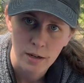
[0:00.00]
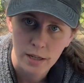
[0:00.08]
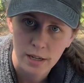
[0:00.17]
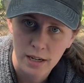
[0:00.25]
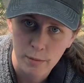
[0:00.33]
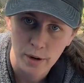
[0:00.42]

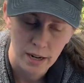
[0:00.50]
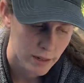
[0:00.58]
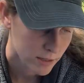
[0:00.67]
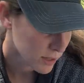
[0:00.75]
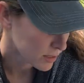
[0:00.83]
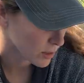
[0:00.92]
cleaning my
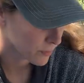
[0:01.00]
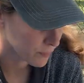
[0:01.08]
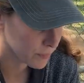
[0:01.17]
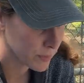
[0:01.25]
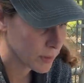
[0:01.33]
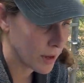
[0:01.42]
hands. So
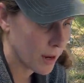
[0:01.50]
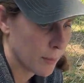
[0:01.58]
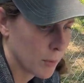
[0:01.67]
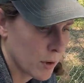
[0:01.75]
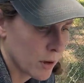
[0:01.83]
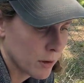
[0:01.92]

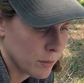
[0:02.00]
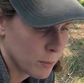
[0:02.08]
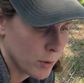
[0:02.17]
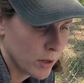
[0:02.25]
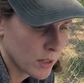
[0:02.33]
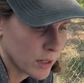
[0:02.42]
I'm going to
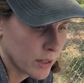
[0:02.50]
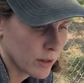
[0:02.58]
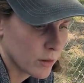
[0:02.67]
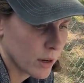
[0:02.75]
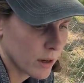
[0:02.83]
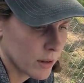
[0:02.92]
put a
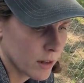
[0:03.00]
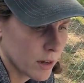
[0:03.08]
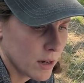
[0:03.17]
little on the